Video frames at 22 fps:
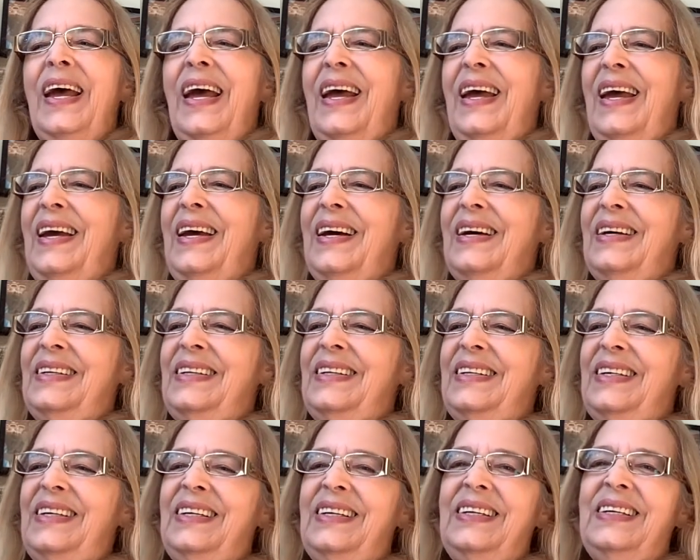
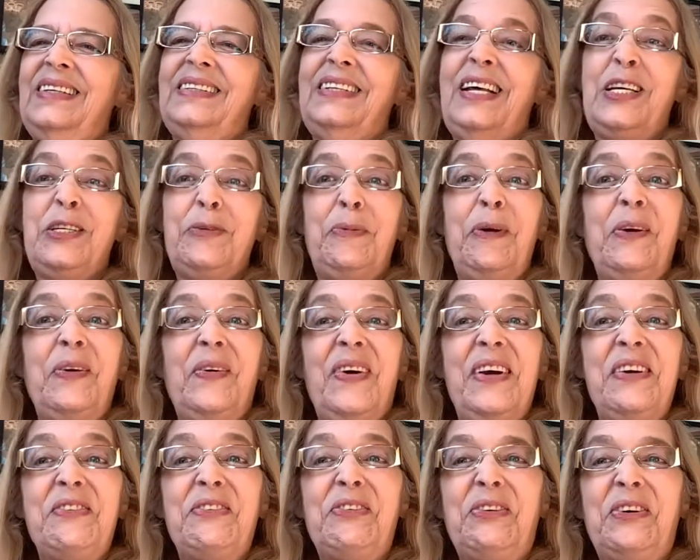and uh, that's been
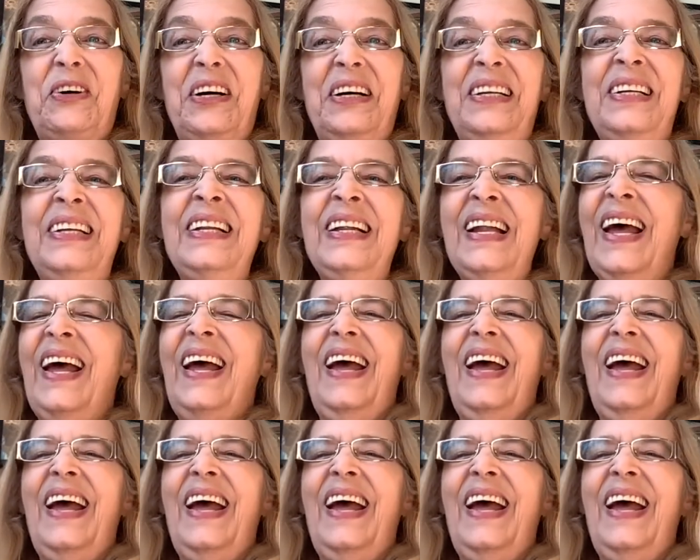great fun.